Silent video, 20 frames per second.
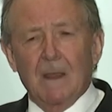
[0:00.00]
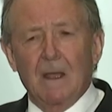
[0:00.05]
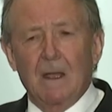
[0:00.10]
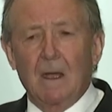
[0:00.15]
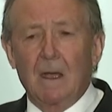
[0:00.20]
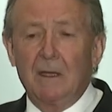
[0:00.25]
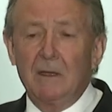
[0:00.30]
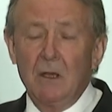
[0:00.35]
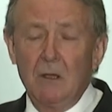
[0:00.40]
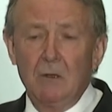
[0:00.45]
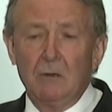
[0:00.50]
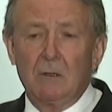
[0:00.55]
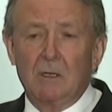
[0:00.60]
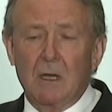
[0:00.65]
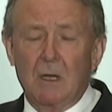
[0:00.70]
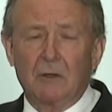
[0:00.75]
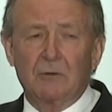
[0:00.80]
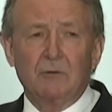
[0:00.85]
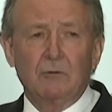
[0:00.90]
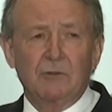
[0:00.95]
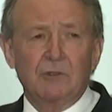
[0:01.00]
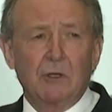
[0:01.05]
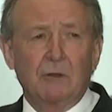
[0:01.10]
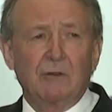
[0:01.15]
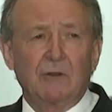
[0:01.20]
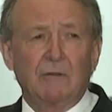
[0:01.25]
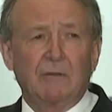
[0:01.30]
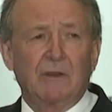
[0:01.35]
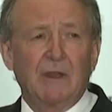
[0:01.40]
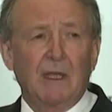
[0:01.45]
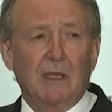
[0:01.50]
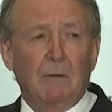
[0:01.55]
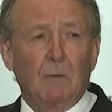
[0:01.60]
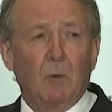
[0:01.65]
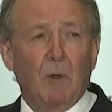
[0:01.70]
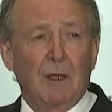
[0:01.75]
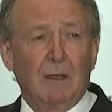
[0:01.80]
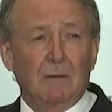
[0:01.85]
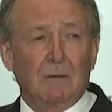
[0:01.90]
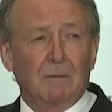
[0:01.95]
I know Cardinal Joseph Zen
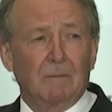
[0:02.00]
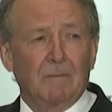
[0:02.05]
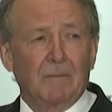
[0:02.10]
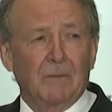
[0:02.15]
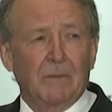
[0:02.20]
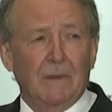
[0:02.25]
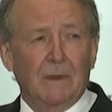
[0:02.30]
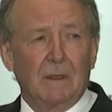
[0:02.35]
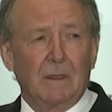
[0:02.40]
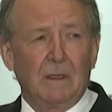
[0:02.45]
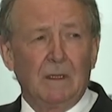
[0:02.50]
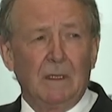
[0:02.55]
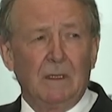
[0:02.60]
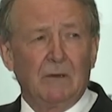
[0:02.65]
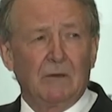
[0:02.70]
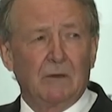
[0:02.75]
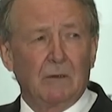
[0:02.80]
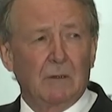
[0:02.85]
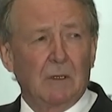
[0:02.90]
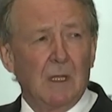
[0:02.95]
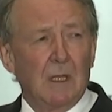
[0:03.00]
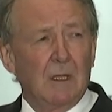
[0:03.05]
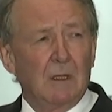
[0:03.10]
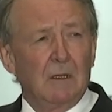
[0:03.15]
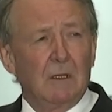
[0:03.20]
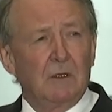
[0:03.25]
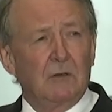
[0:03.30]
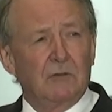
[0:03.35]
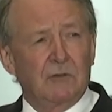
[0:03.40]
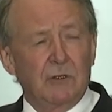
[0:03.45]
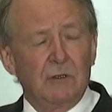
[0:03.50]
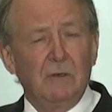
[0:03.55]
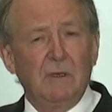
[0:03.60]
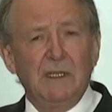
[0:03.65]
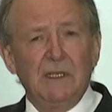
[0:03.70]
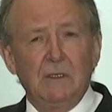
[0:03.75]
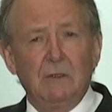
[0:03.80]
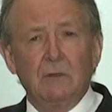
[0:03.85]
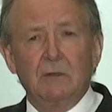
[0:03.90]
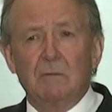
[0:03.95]
well. He is a
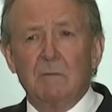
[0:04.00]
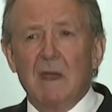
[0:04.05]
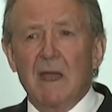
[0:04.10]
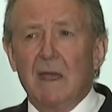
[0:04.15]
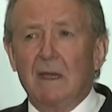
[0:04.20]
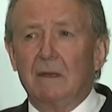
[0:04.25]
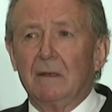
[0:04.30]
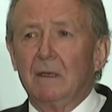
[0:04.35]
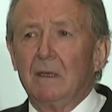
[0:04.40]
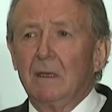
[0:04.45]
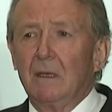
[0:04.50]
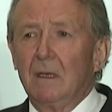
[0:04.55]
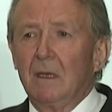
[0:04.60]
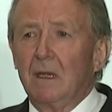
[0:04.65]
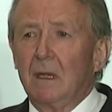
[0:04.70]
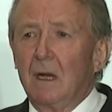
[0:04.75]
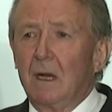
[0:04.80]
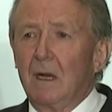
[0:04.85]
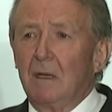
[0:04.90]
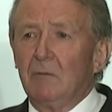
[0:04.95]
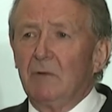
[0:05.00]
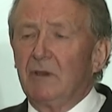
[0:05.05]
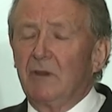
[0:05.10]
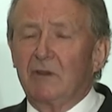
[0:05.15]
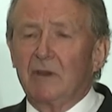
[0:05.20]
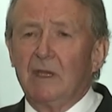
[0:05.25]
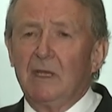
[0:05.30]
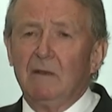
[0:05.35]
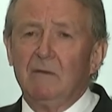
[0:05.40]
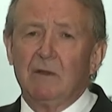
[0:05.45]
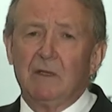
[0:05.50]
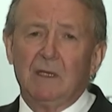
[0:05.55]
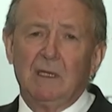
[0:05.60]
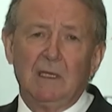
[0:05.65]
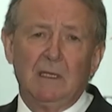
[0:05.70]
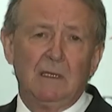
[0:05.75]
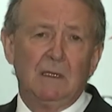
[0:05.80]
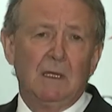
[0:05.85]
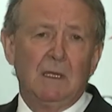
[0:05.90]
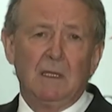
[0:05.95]
truly good man. I would say that
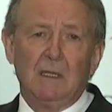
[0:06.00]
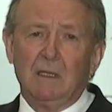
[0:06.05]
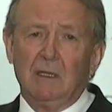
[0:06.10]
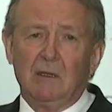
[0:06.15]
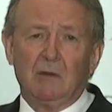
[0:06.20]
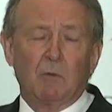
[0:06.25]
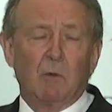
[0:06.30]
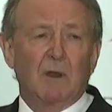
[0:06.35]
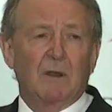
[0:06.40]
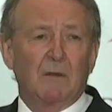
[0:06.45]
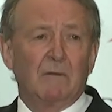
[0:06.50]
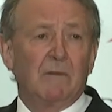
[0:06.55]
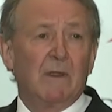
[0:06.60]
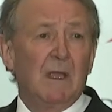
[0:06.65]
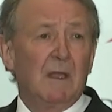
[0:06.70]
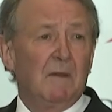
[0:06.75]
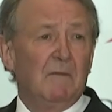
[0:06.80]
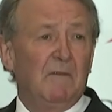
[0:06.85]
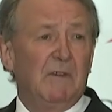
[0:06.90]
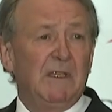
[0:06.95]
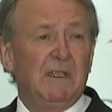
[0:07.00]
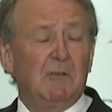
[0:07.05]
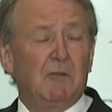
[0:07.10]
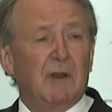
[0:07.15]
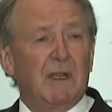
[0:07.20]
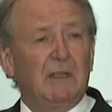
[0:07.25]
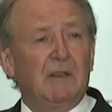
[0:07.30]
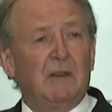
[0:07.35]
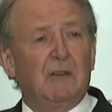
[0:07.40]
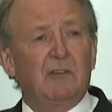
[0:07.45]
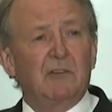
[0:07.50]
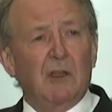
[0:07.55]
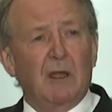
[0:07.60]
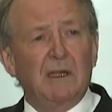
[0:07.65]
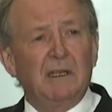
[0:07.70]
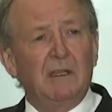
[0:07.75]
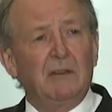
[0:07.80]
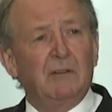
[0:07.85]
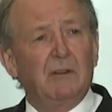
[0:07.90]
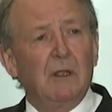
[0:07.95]
he is one of the greatest
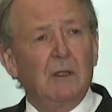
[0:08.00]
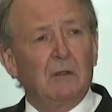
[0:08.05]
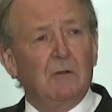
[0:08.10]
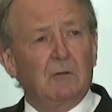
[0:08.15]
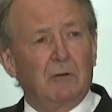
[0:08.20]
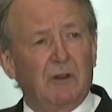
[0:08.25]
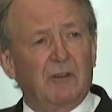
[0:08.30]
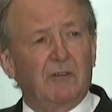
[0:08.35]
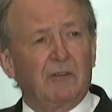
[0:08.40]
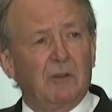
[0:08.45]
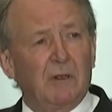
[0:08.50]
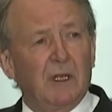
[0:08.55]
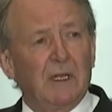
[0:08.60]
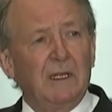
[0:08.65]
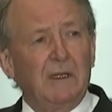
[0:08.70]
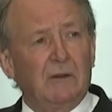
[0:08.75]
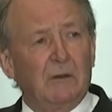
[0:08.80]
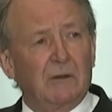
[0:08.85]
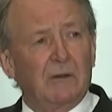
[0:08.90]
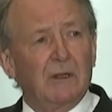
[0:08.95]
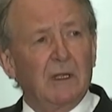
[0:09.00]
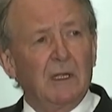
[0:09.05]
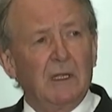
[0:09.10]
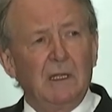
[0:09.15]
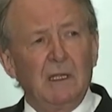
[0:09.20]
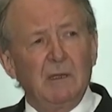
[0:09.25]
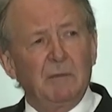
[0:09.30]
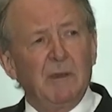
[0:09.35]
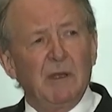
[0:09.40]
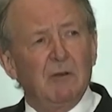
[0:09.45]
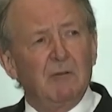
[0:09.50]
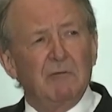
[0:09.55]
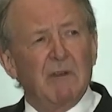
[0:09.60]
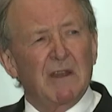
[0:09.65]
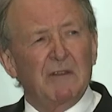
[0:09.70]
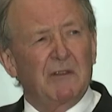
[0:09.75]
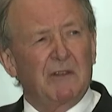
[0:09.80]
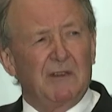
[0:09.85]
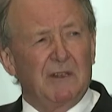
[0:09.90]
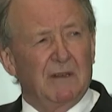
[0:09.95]
Chinese Christian leaders. He's been
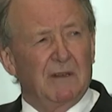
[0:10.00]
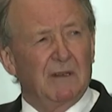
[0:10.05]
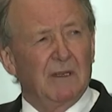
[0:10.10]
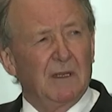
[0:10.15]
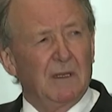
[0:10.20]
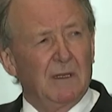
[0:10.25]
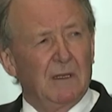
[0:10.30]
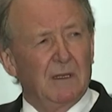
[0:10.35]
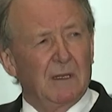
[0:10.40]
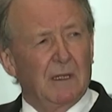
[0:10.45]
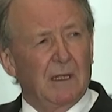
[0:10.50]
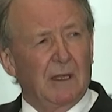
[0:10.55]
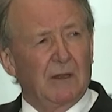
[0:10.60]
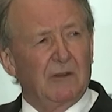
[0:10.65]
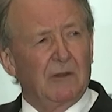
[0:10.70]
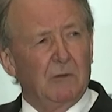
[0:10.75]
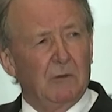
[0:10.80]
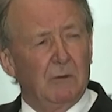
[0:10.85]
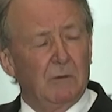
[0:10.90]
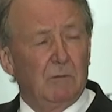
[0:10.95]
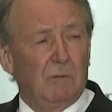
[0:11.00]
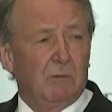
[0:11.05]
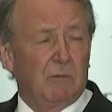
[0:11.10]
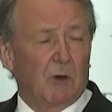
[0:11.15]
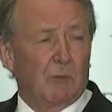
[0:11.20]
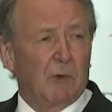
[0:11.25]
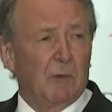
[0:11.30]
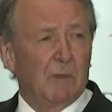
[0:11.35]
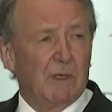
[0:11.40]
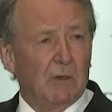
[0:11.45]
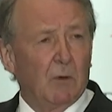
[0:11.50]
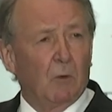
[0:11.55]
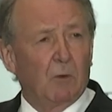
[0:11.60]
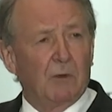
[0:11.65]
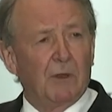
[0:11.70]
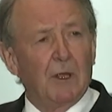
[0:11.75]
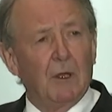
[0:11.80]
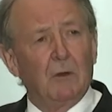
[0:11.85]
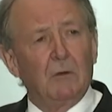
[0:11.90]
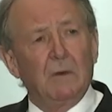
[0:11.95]
arrested as you probably all
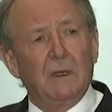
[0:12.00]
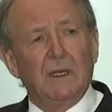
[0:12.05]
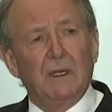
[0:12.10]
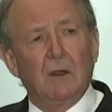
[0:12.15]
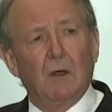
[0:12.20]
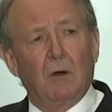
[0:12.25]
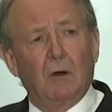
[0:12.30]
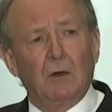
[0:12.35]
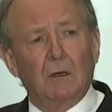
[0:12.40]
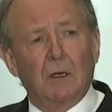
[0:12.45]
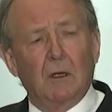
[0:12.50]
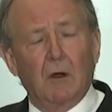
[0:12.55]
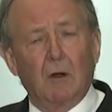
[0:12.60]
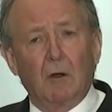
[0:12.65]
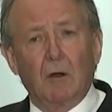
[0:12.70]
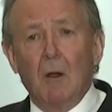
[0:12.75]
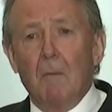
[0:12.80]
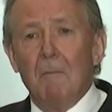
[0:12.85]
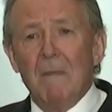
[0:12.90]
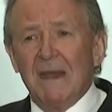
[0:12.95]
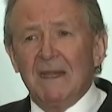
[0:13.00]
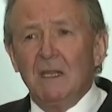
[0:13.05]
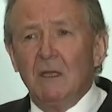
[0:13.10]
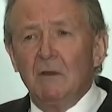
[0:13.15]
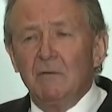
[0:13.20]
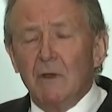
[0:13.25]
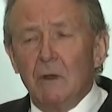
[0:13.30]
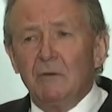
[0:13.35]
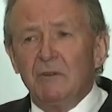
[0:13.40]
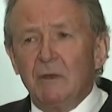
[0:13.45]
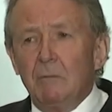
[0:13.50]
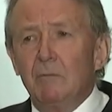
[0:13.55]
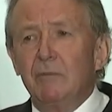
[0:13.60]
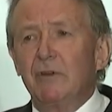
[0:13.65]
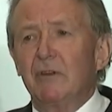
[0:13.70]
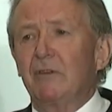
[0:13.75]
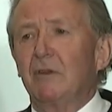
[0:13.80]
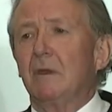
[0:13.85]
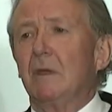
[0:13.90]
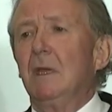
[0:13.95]
know, in Hong Kong. Many of those in
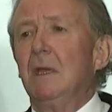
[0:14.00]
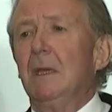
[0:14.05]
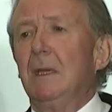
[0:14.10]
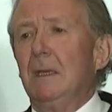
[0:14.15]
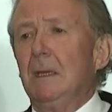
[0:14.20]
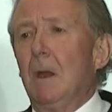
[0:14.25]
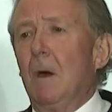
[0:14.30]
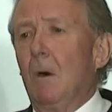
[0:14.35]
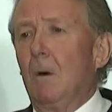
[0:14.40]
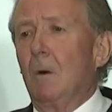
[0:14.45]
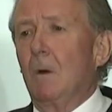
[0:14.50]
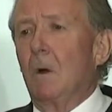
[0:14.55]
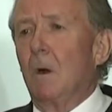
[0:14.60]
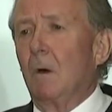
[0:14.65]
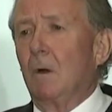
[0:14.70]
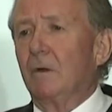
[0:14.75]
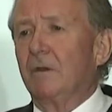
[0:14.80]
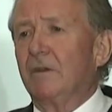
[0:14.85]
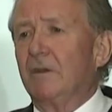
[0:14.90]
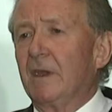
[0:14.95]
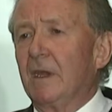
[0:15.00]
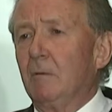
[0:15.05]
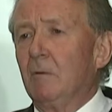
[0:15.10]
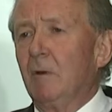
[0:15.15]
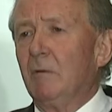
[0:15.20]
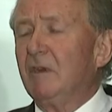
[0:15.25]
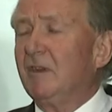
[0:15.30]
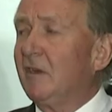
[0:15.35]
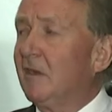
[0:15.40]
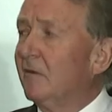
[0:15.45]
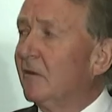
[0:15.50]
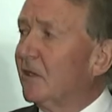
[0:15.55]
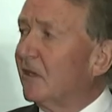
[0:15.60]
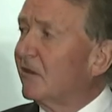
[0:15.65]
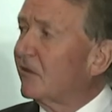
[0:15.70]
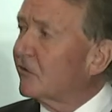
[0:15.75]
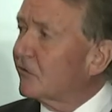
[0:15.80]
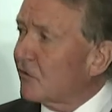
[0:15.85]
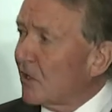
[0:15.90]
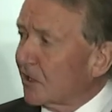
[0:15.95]
prison in Hong Kong today, where we see the
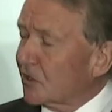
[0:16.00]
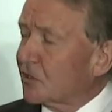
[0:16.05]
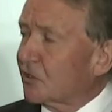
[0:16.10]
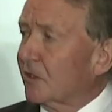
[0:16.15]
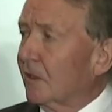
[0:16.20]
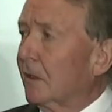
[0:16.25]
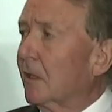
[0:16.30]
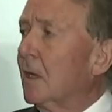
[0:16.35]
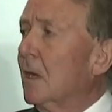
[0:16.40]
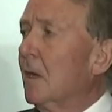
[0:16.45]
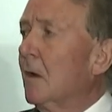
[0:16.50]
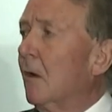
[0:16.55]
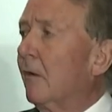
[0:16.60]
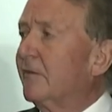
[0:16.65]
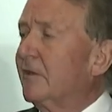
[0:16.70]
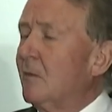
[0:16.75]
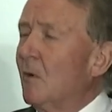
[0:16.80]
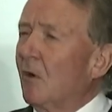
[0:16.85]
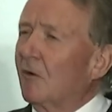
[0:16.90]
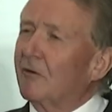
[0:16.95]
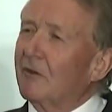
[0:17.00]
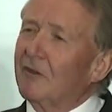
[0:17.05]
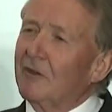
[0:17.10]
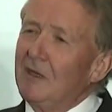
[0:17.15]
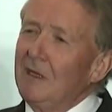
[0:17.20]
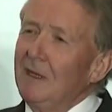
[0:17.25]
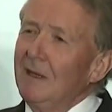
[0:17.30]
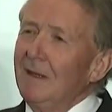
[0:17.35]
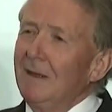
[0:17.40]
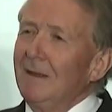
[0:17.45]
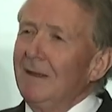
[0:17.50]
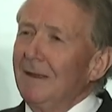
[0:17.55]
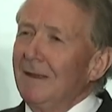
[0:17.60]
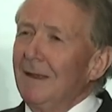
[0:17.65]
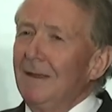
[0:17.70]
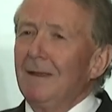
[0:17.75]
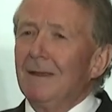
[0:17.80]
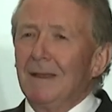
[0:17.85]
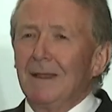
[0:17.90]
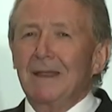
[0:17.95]
destruction of democracy,
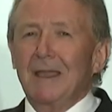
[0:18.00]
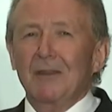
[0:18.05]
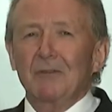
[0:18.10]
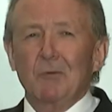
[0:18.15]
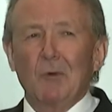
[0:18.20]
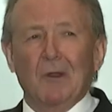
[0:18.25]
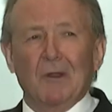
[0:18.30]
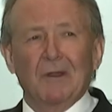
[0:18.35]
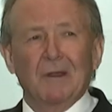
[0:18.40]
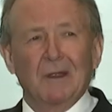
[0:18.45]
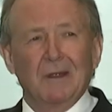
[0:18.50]
huh, guess what?